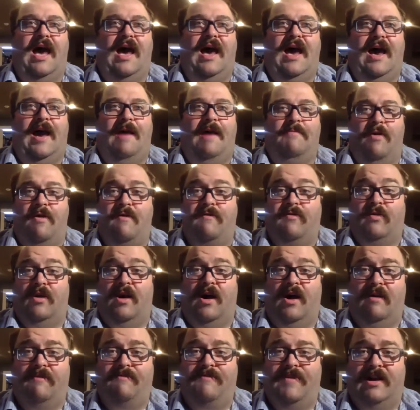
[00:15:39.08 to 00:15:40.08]
I'm
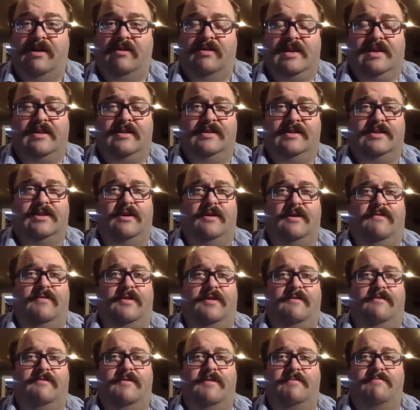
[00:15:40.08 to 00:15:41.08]
overall fairly
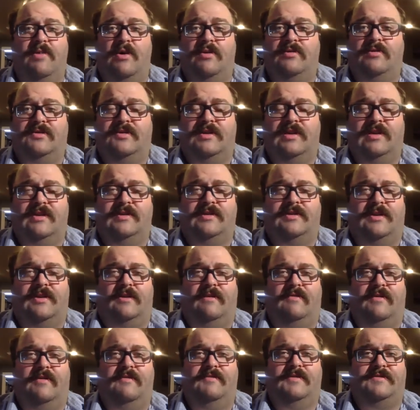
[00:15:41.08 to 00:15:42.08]
conservative, mostly
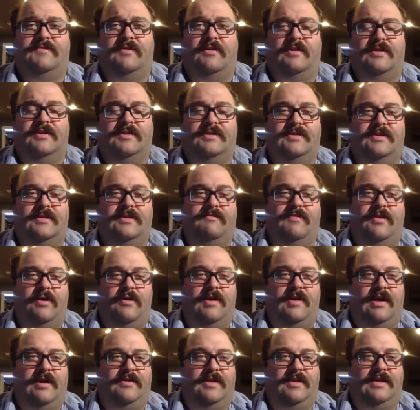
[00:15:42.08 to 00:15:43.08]
conservative as far as
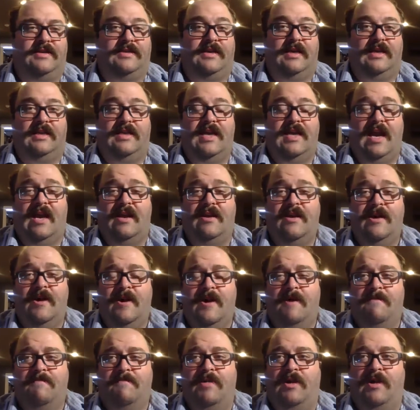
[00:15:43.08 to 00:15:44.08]
voting and things like that.
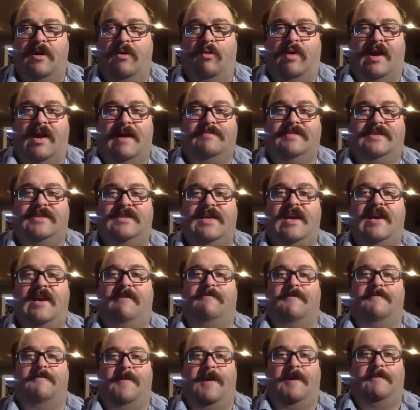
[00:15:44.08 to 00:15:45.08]
What I'm seeing
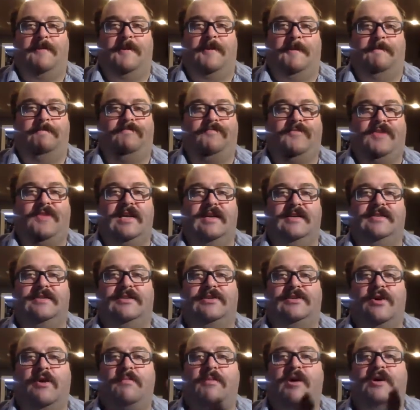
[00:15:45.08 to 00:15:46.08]
from people is
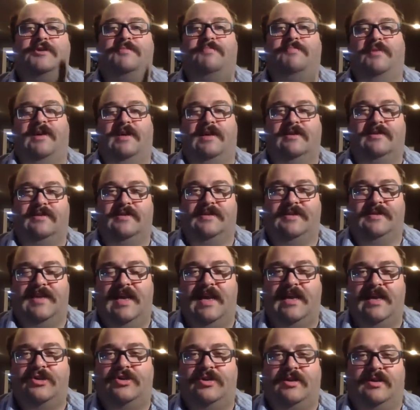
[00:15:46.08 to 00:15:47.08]
so much
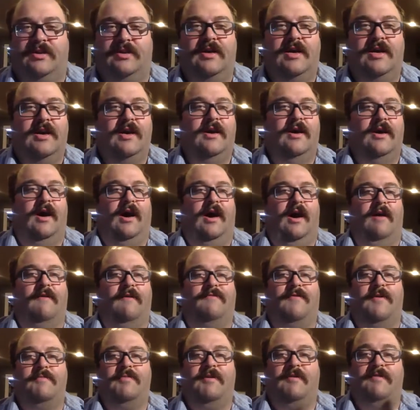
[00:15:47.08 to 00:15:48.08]
politicalization
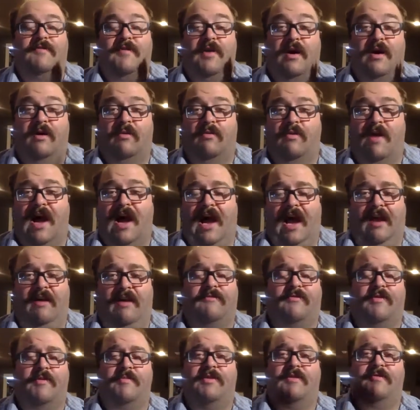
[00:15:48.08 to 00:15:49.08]
from the far right,
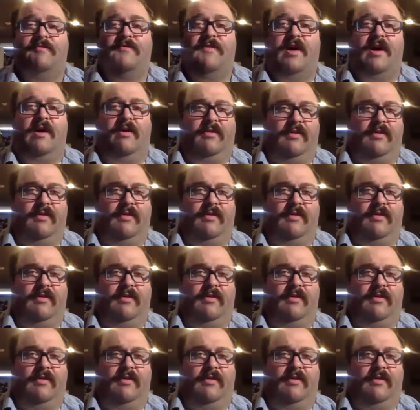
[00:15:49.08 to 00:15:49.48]
from the far